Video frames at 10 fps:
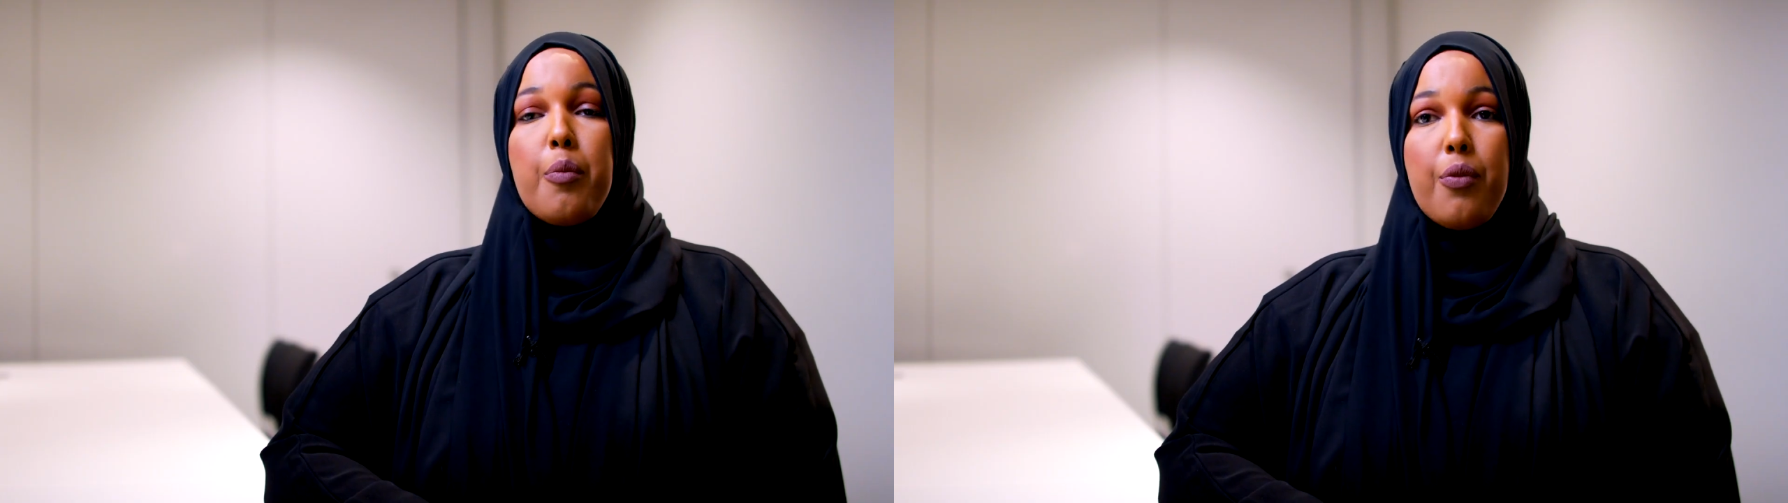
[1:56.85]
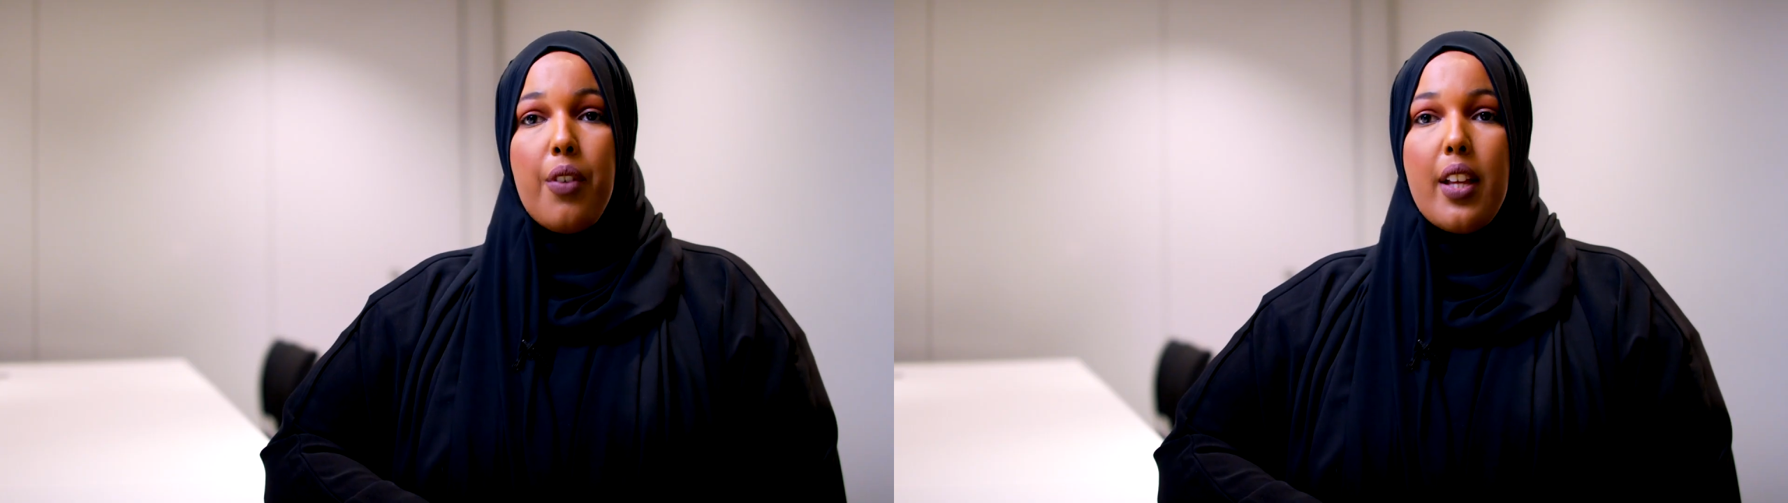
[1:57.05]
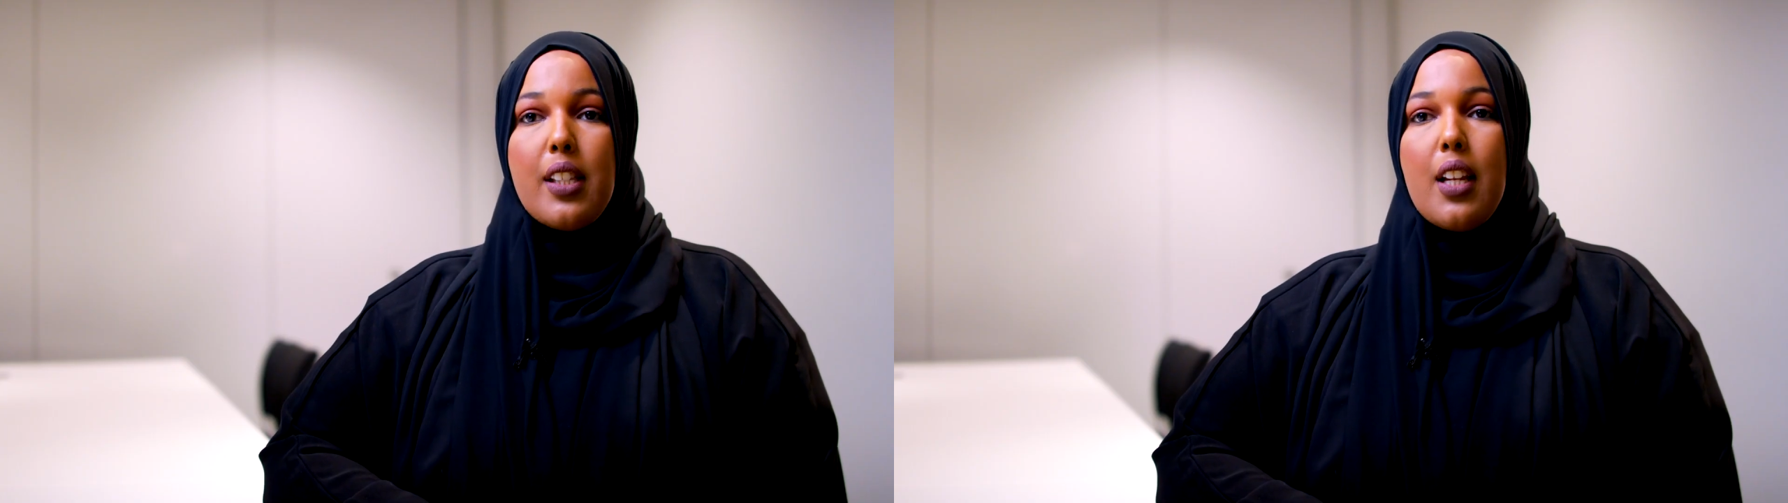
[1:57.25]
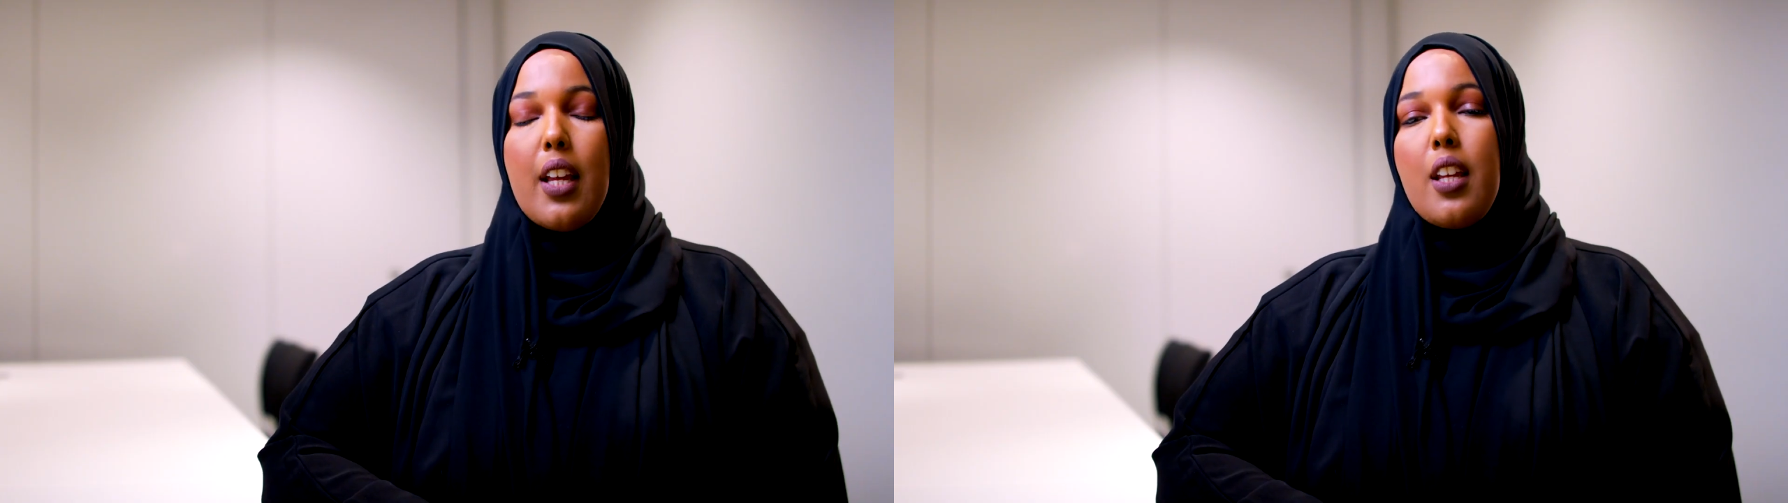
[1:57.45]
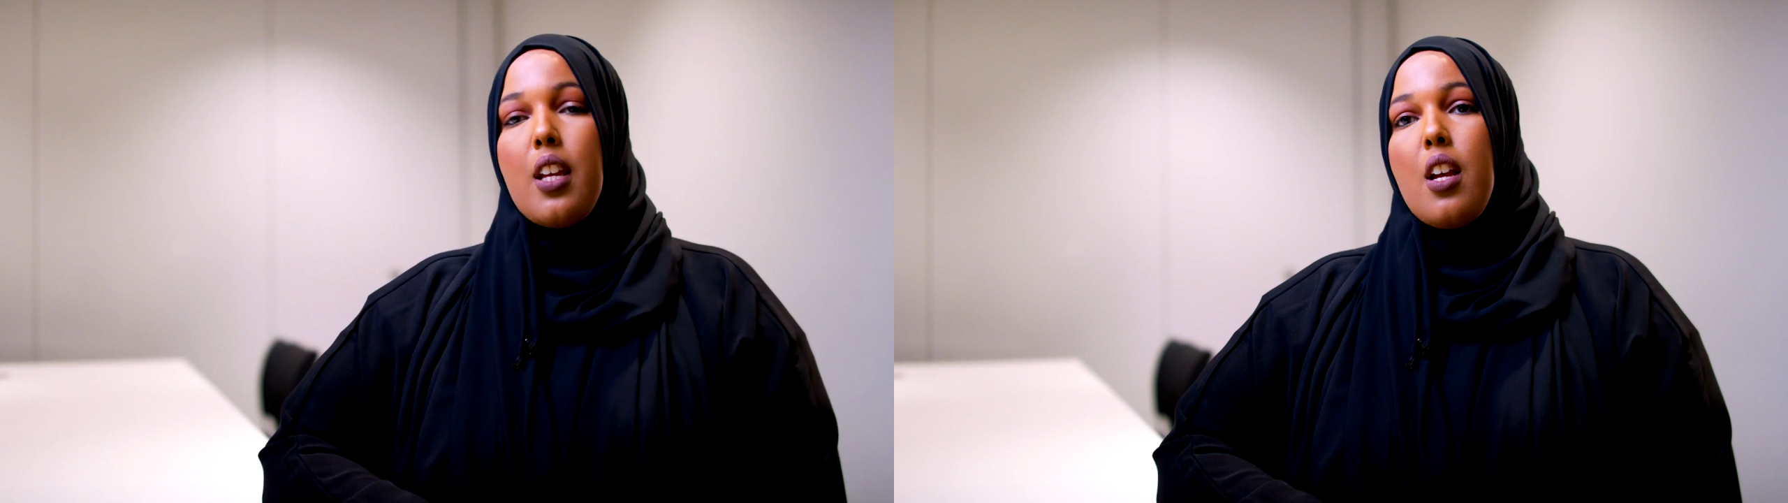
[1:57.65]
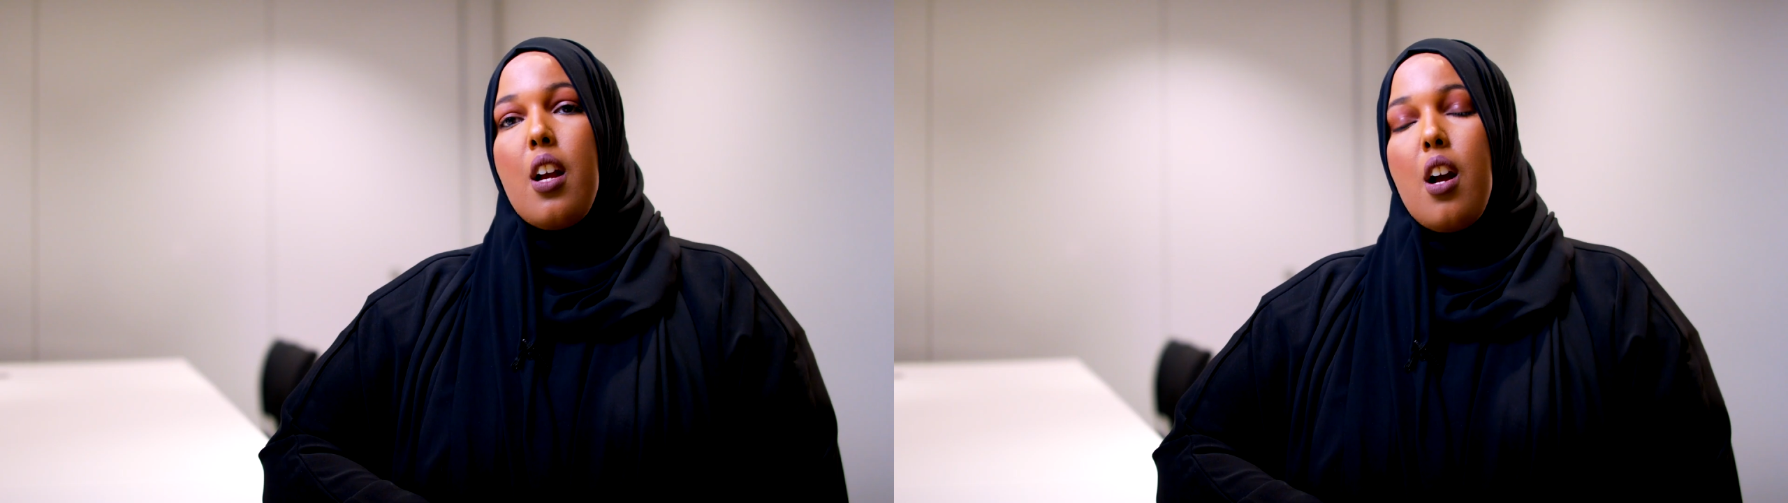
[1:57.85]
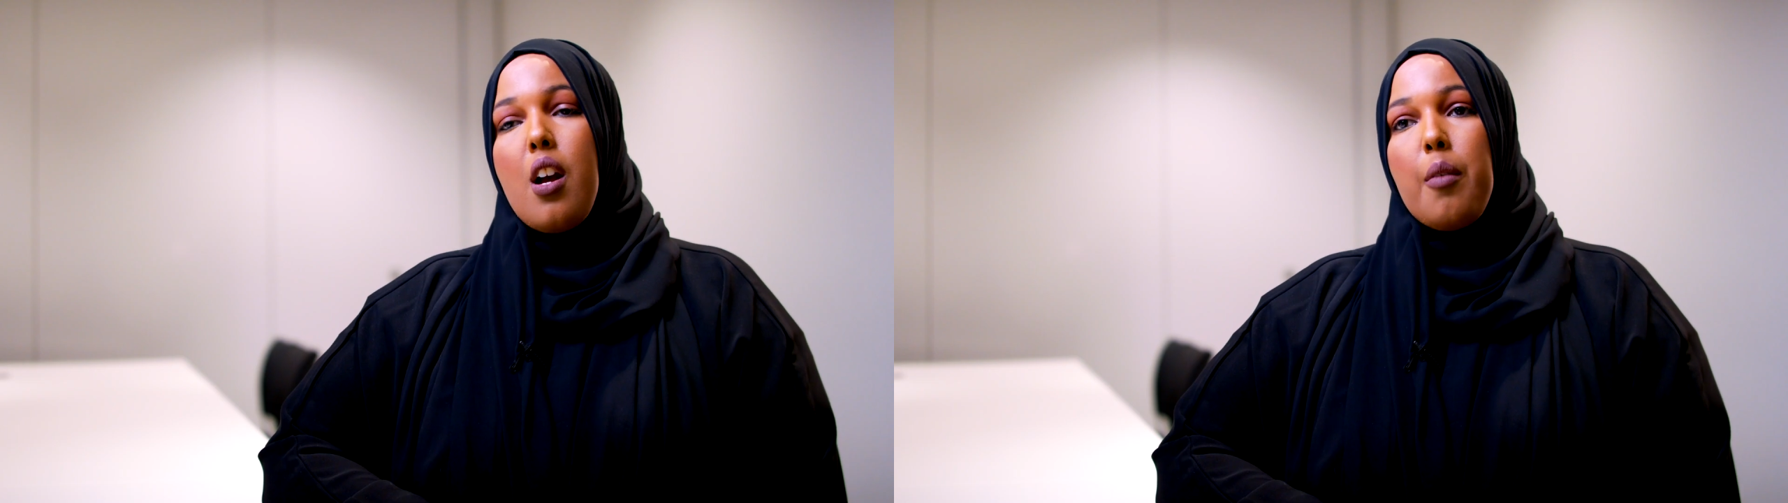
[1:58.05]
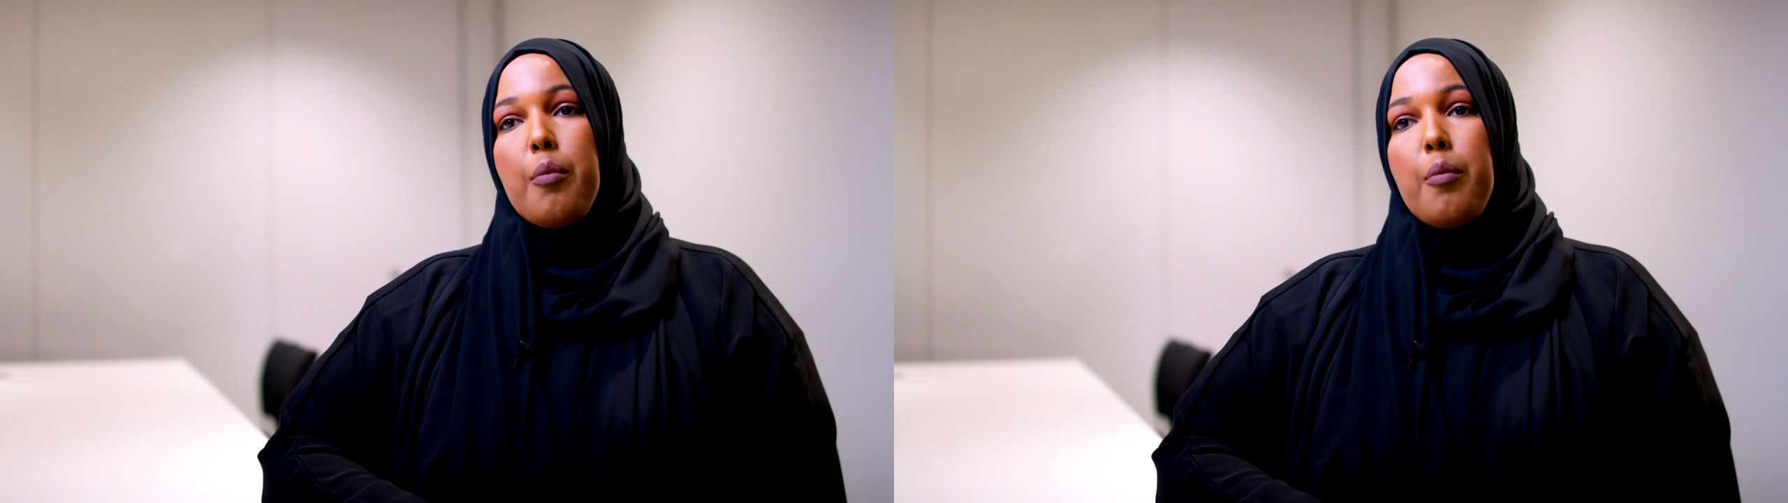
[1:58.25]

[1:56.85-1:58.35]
Firstly, um,